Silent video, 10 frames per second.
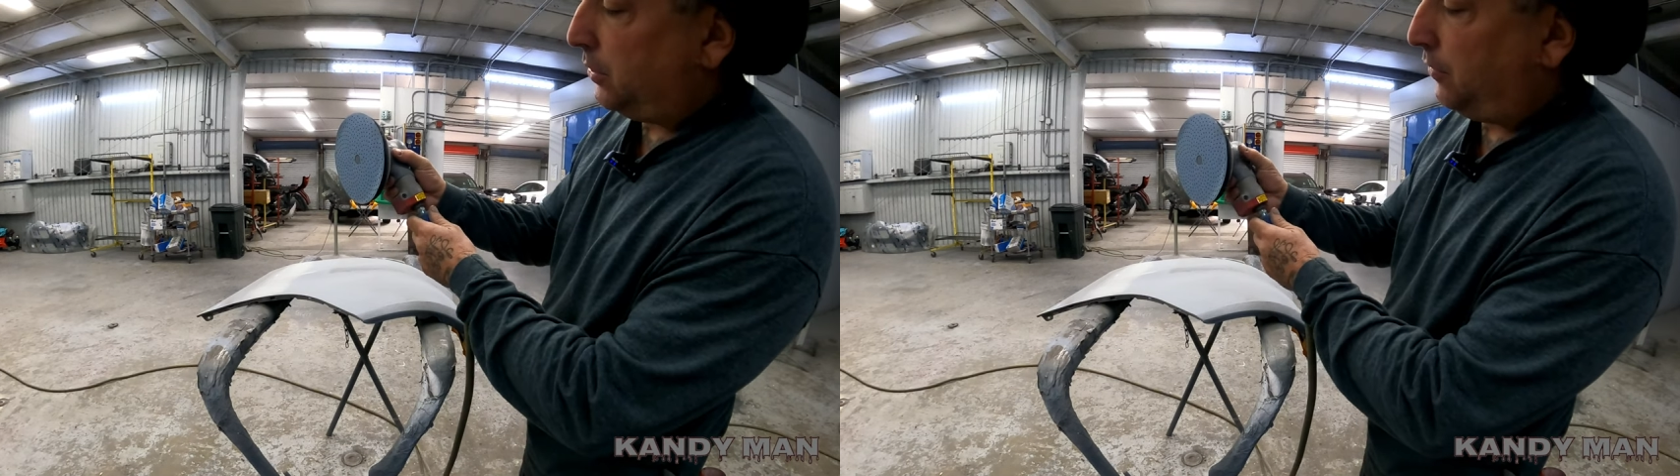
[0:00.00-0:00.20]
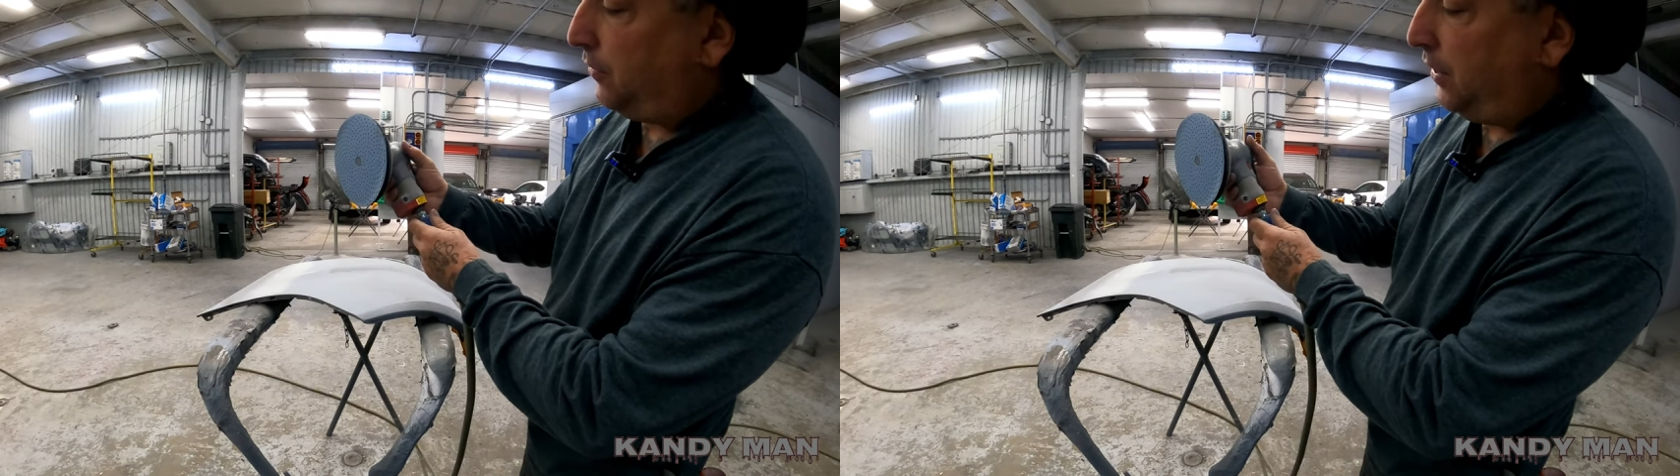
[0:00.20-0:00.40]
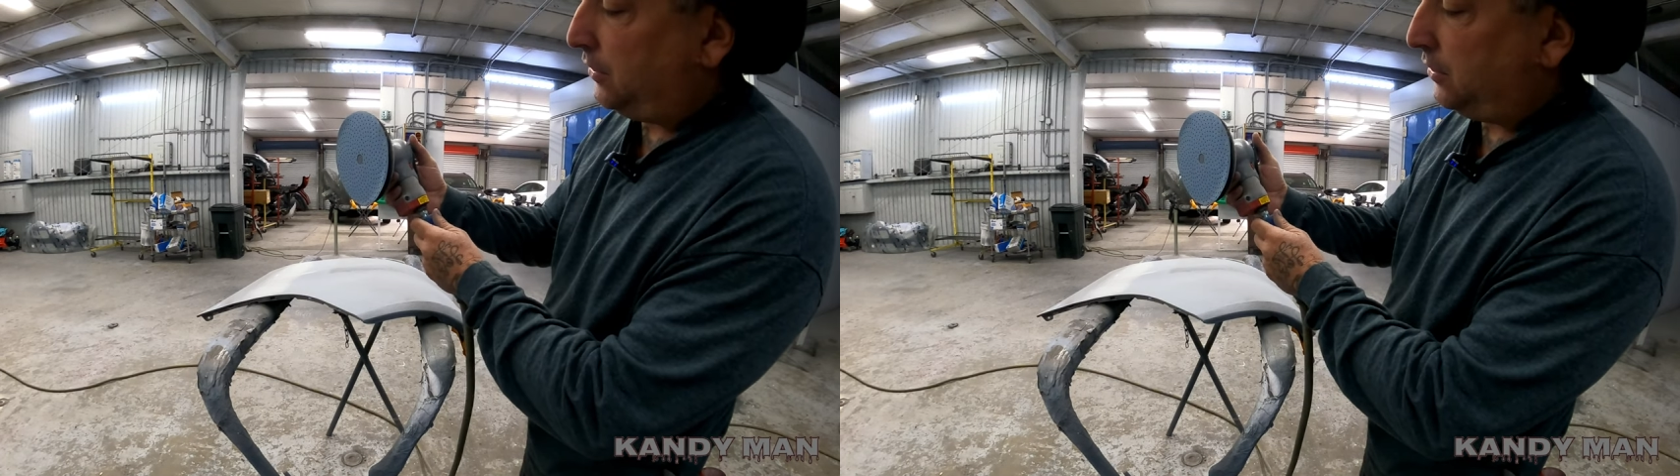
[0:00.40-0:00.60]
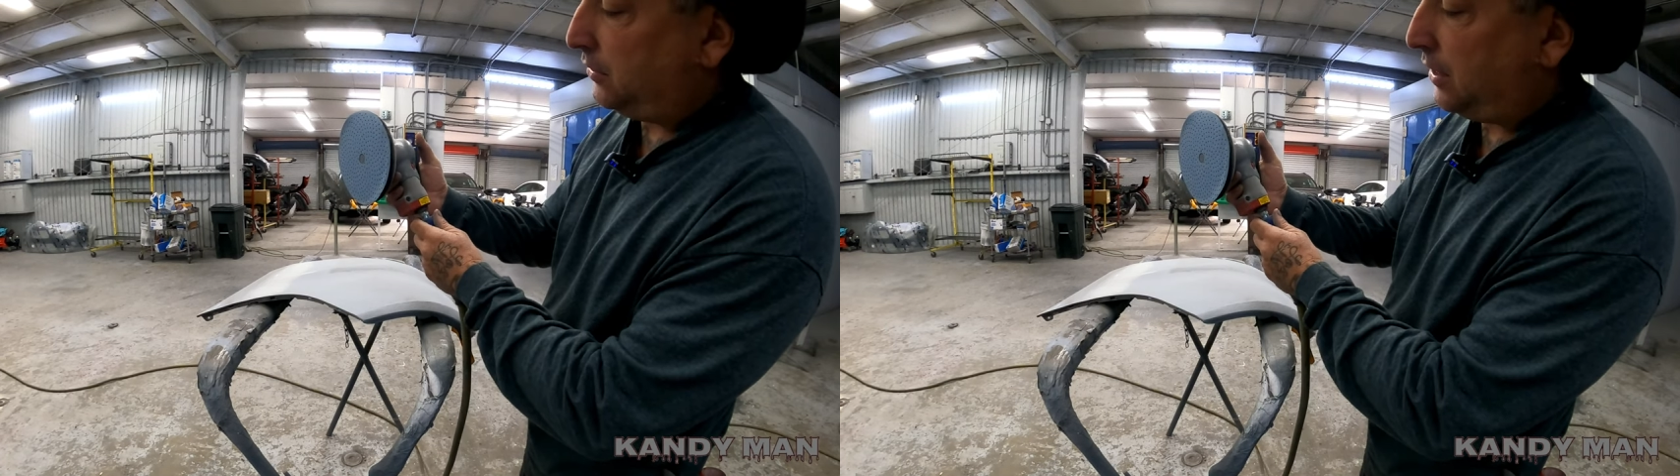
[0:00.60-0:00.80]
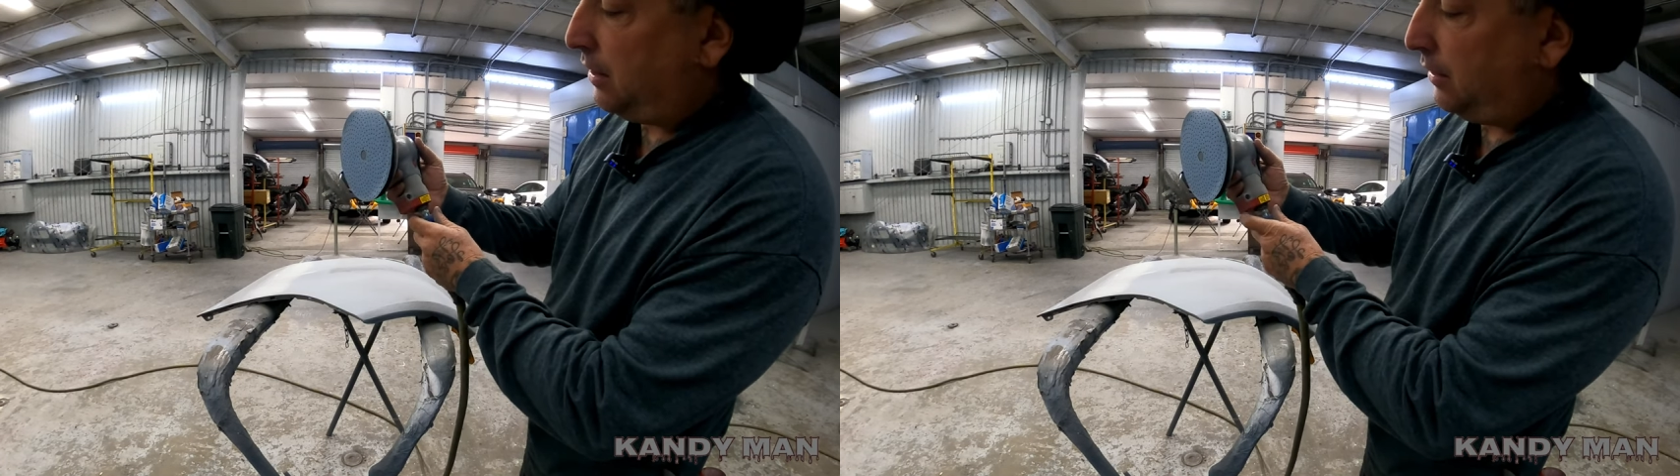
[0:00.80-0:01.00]
So it fits,
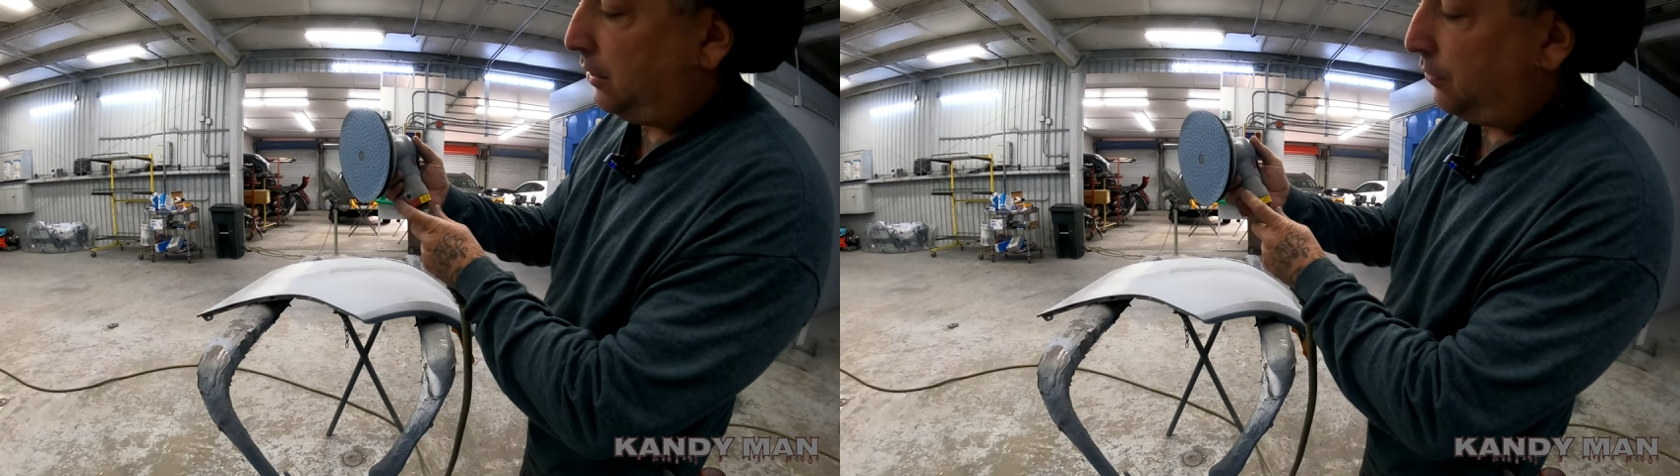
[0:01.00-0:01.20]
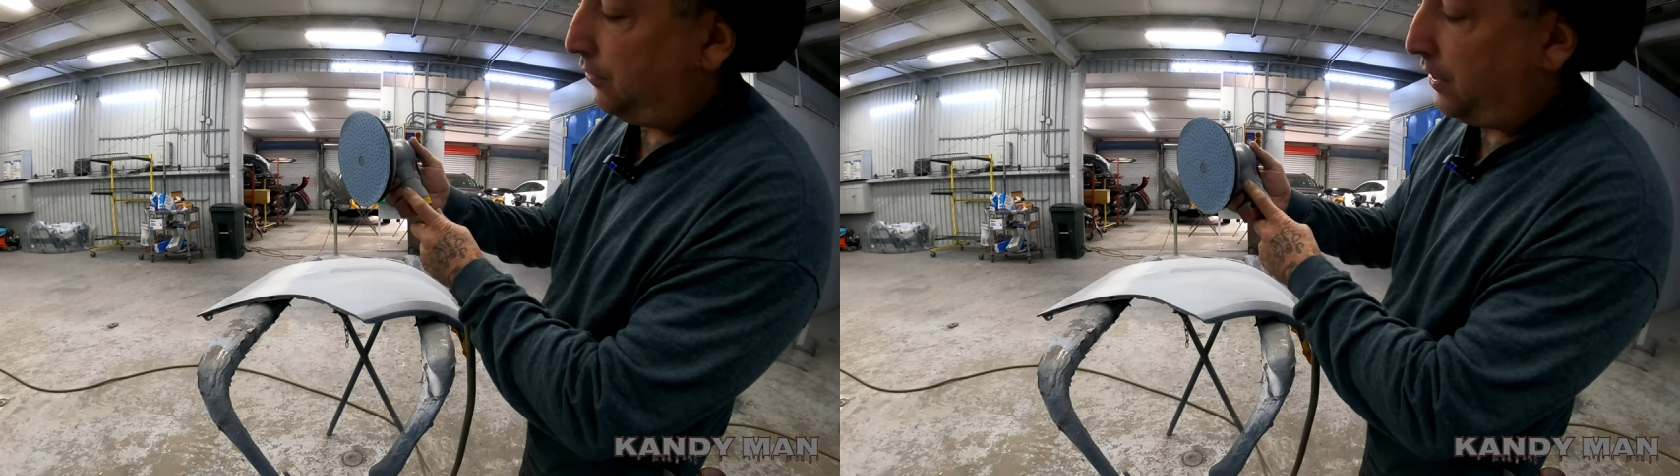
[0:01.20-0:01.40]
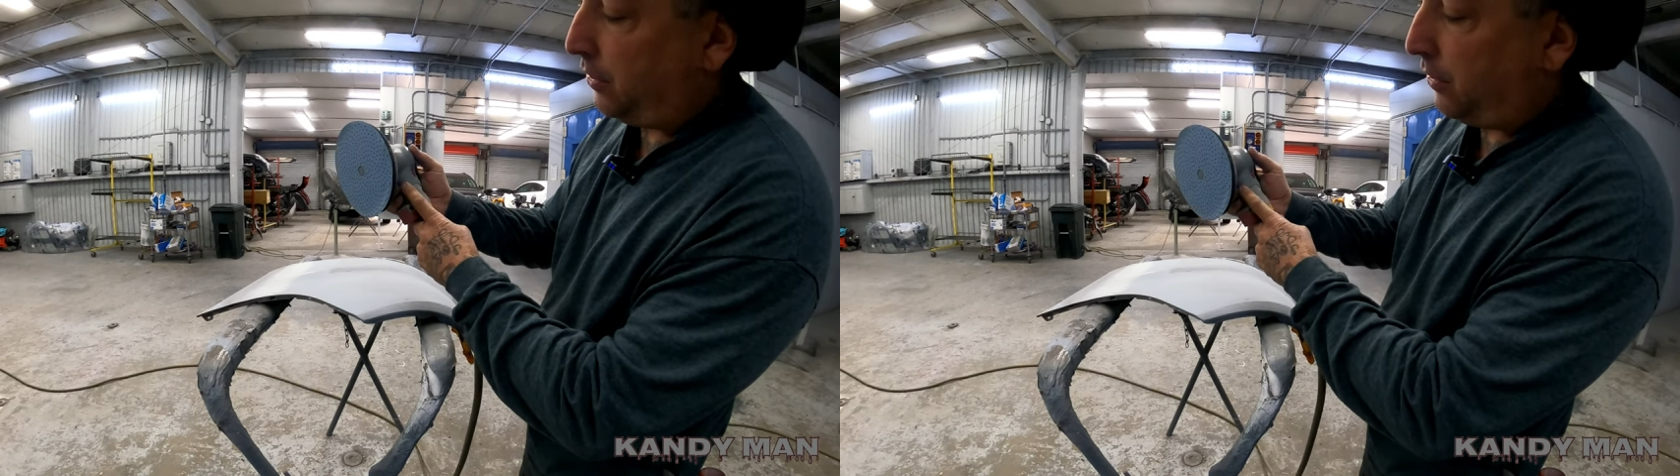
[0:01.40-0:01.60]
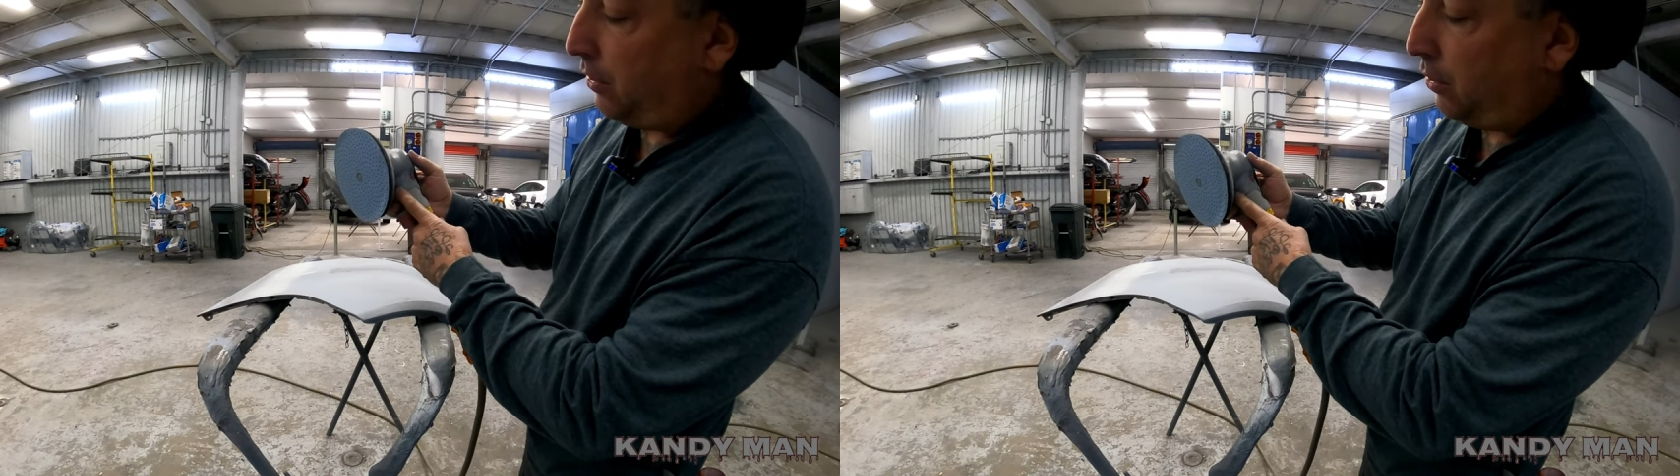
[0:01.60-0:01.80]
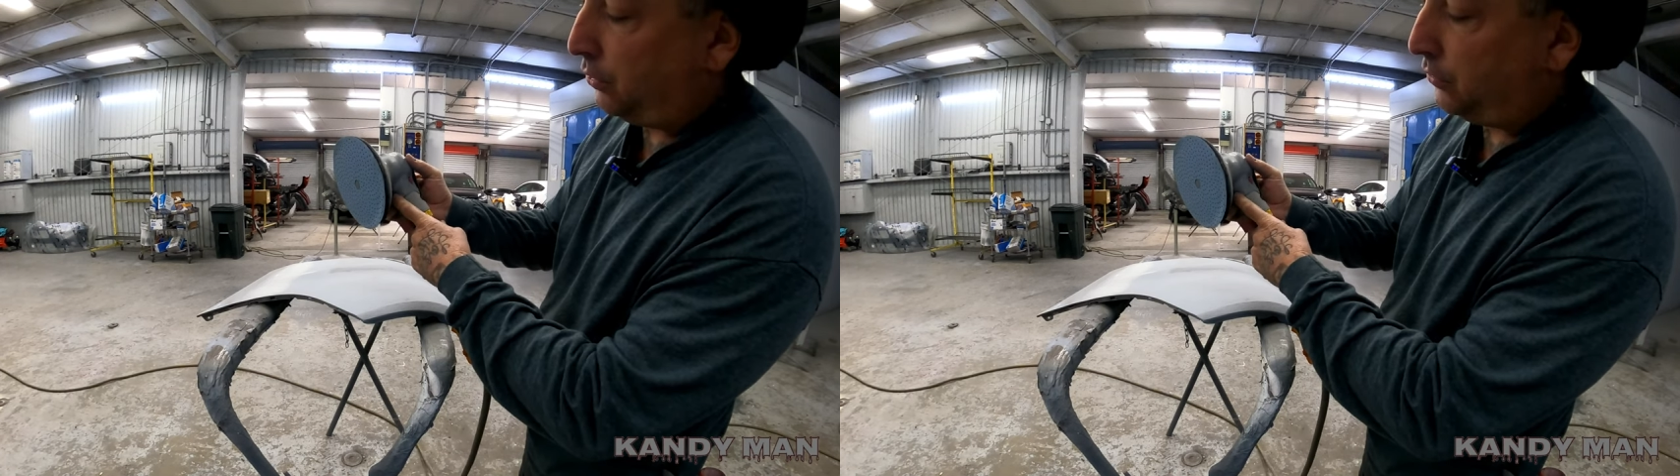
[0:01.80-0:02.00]
it's got little finger
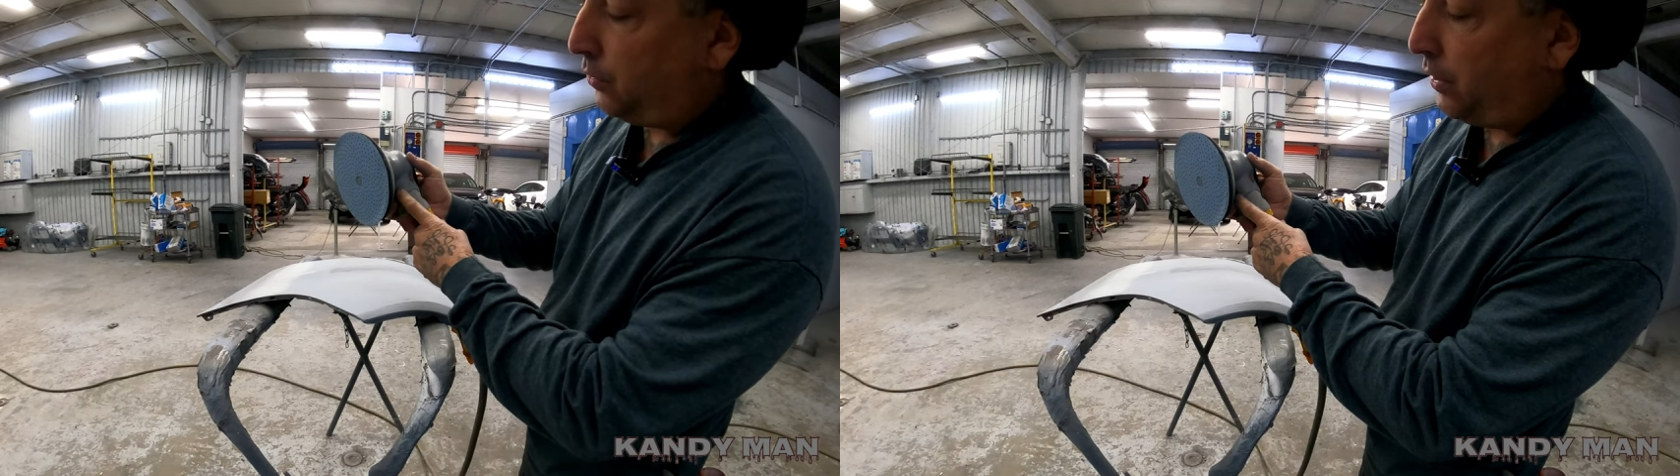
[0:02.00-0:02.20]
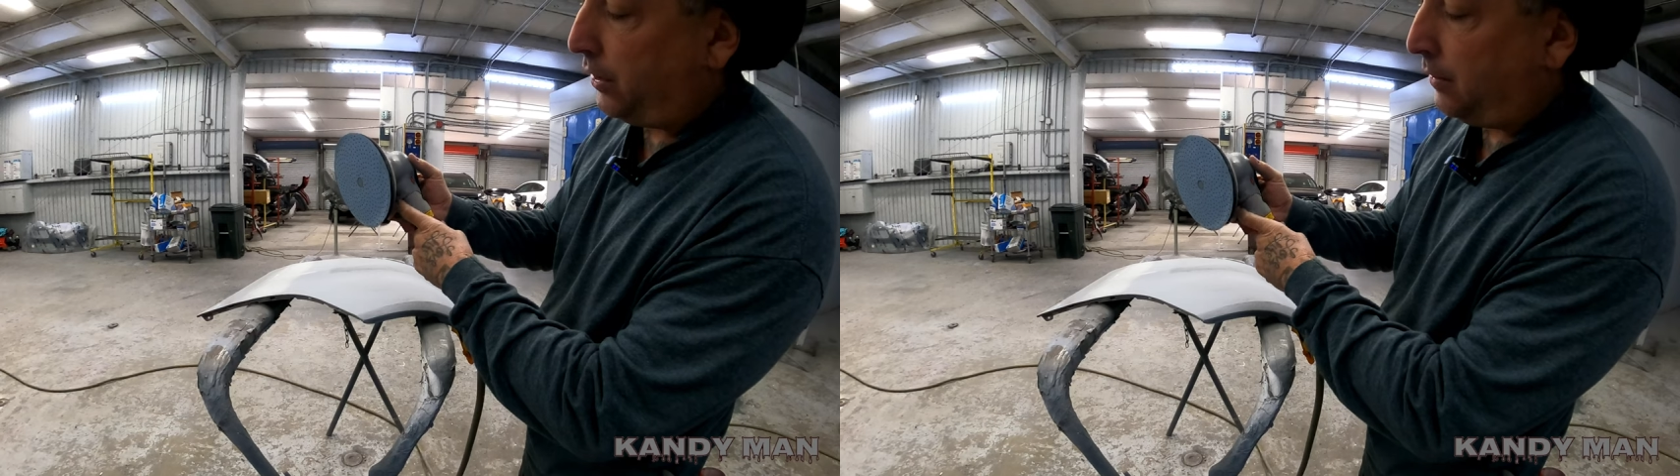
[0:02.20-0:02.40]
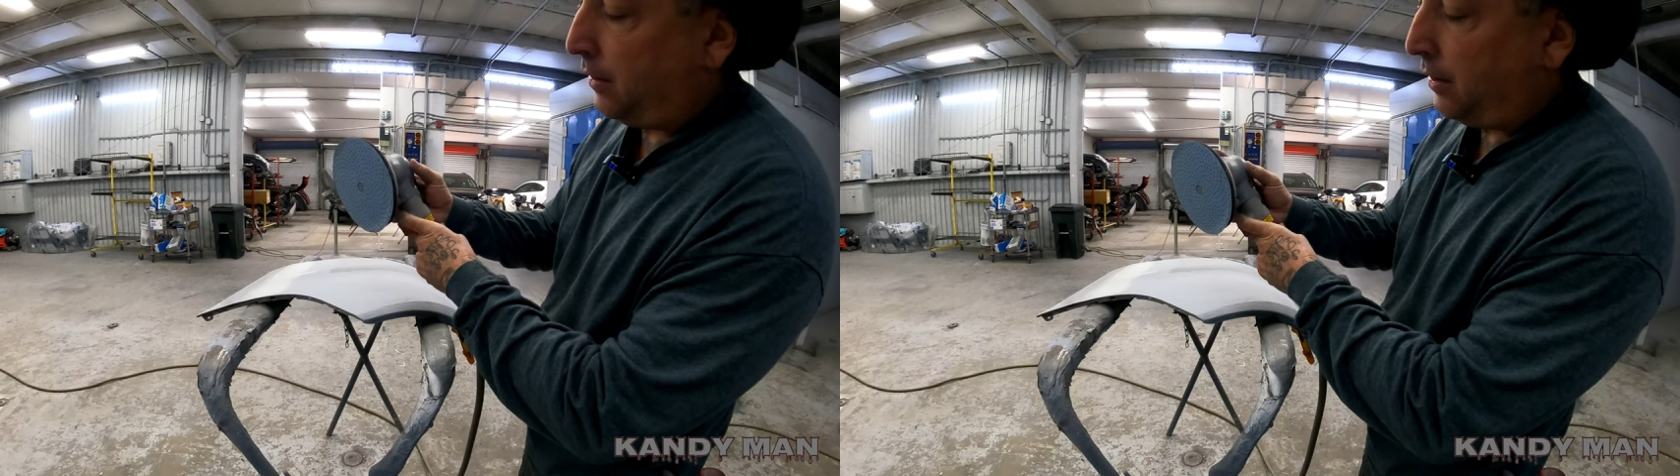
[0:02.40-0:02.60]
holes for it,